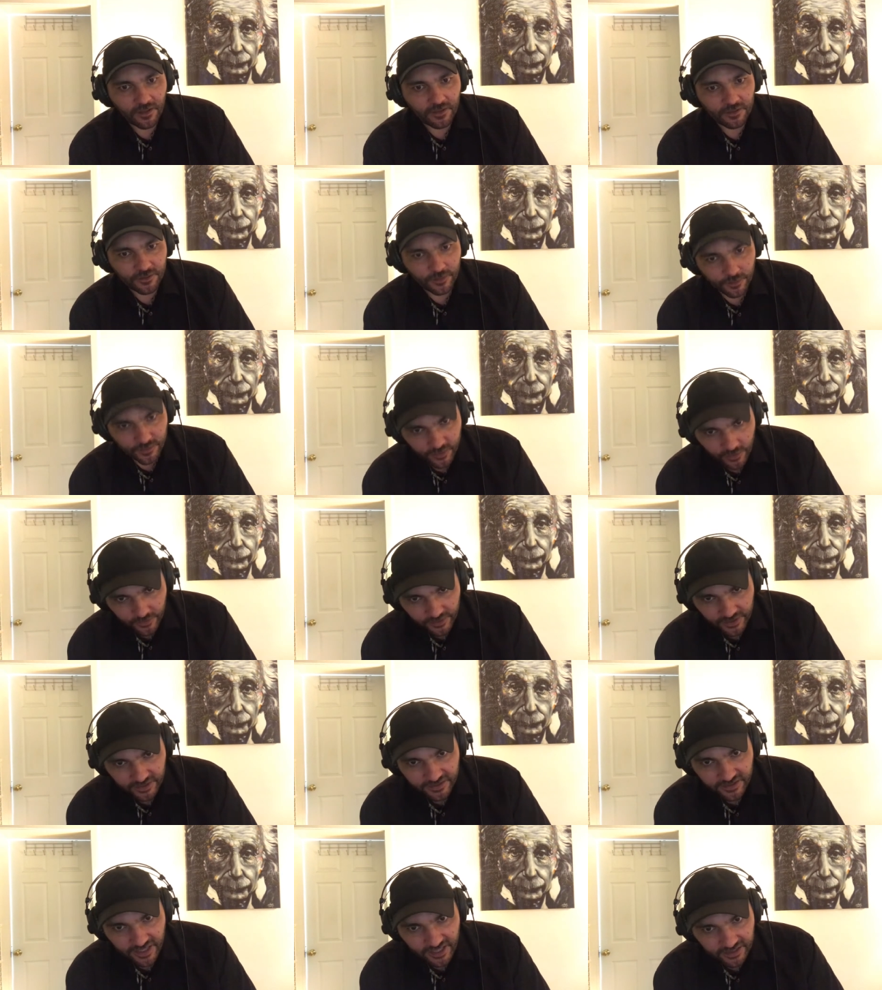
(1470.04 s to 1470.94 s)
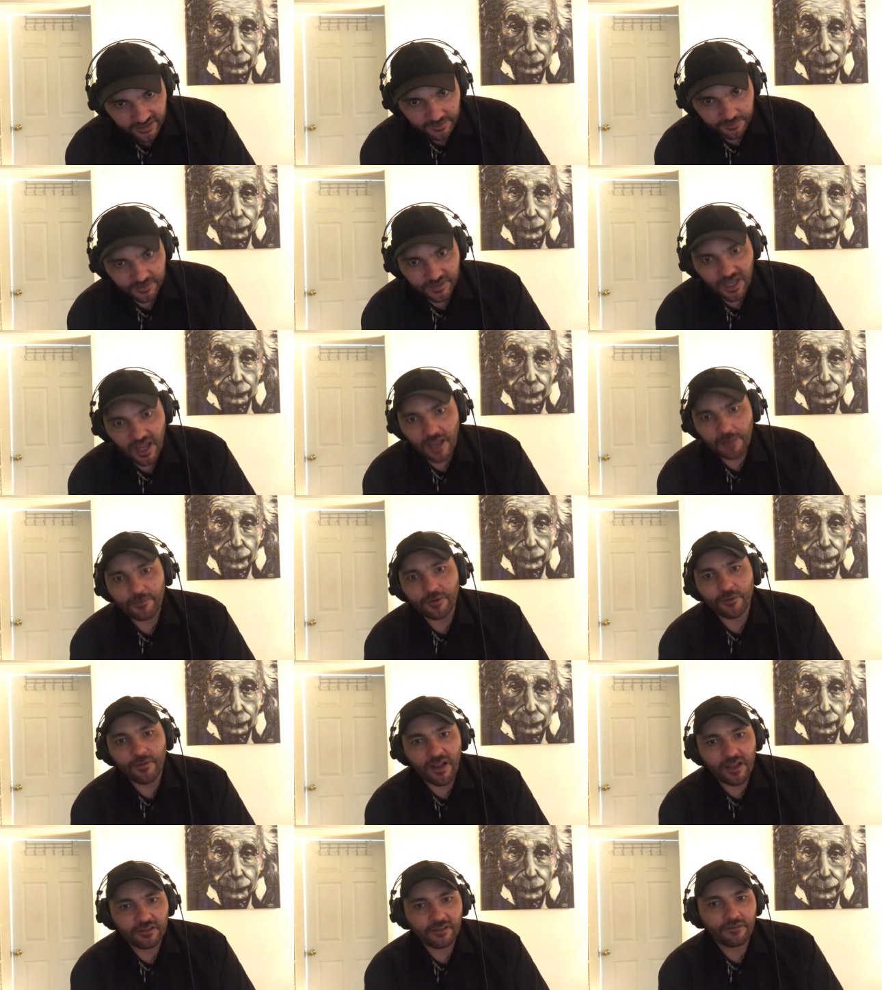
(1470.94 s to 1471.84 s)
So it's going to take some time to
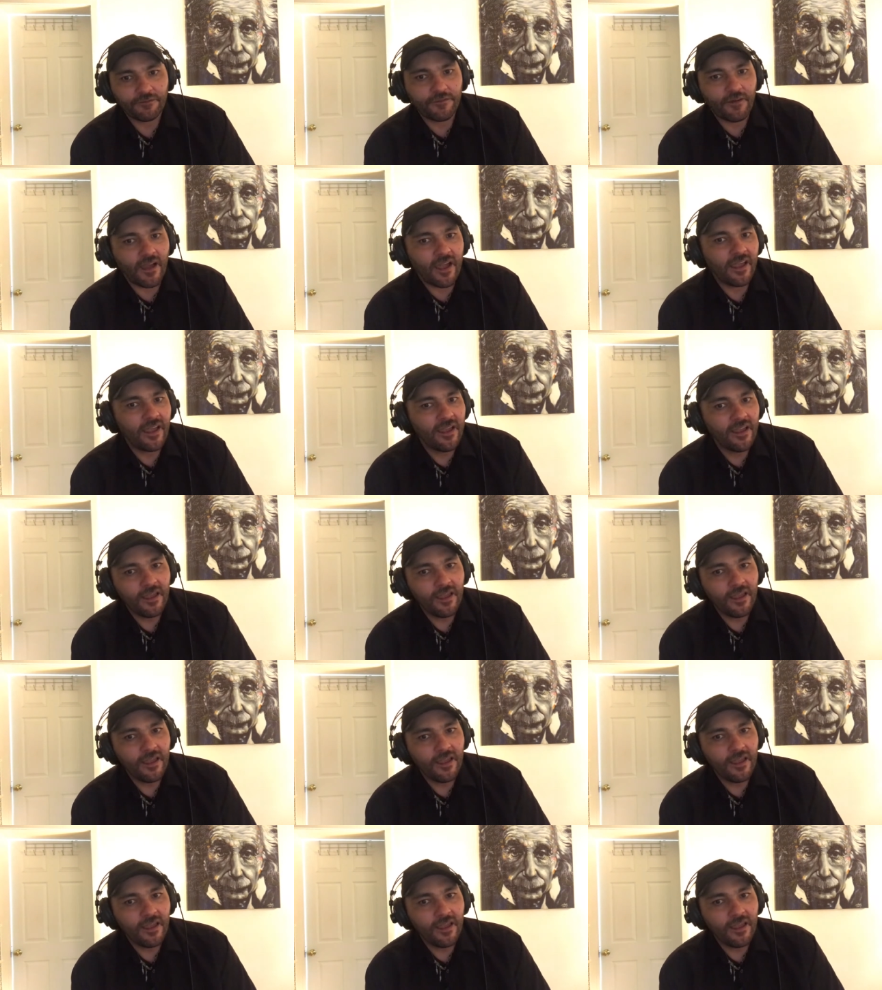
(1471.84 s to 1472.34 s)
rectify.